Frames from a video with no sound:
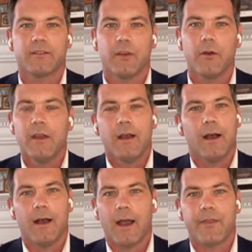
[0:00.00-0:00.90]
So
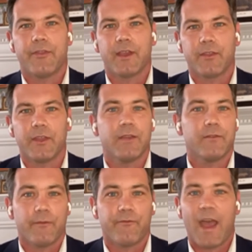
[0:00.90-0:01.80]
I think the
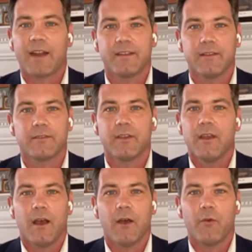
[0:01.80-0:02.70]
fact is
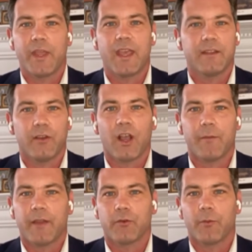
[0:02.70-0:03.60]
we can't talk
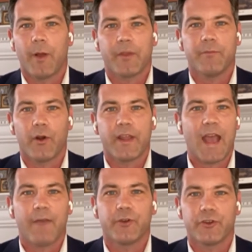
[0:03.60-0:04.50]
about the Republican Party
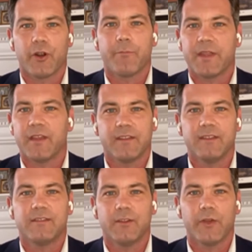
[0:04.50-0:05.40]
after Trump because
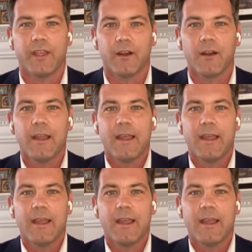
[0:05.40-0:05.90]
he's still here.